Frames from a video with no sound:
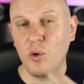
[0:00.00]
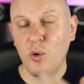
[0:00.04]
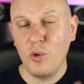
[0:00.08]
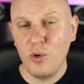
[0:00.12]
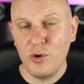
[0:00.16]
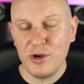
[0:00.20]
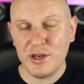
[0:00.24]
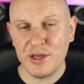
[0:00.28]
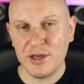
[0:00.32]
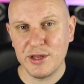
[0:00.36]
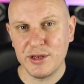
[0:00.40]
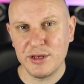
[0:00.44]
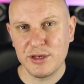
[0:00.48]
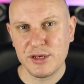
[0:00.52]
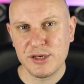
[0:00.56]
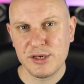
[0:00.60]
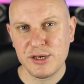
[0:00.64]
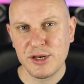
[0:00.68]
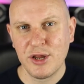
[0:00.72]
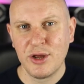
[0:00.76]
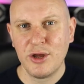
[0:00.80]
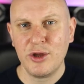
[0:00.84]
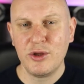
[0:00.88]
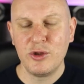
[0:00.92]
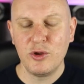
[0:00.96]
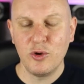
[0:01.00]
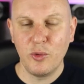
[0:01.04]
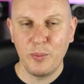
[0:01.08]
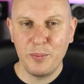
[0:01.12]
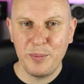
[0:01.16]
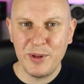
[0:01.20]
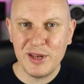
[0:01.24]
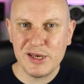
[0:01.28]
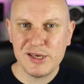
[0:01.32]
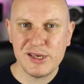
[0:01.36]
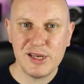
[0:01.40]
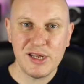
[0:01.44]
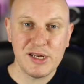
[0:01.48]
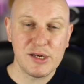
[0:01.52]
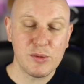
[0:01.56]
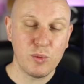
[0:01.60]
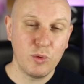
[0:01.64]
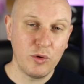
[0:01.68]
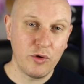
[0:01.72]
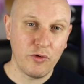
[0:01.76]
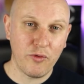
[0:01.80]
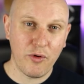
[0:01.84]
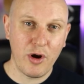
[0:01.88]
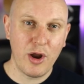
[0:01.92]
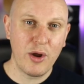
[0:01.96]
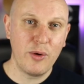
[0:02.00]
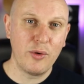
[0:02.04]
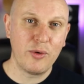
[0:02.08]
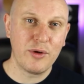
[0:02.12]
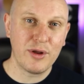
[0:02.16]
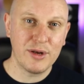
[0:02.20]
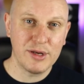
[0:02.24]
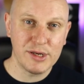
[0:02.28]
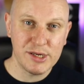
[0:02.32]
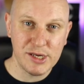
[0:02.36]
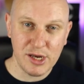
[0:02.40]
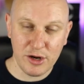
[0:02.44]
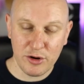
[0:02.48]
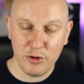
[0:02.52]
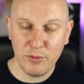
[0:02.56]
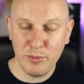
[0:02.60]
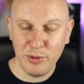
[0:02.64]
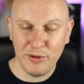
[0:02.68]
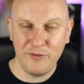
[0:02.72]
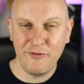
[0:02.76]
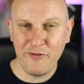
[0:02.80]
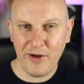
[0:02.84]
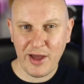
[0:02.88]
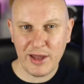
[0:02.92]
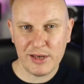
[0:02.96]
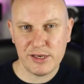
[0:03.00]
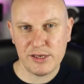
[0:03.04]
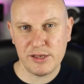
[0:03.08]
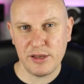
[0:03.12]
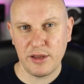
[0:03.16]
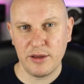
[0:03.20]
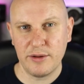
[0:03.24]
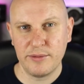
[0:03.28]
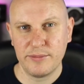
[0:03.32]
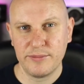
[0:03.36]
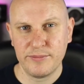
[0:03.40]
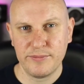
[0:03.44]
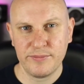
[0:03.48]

audience, your business will grow considerably faster.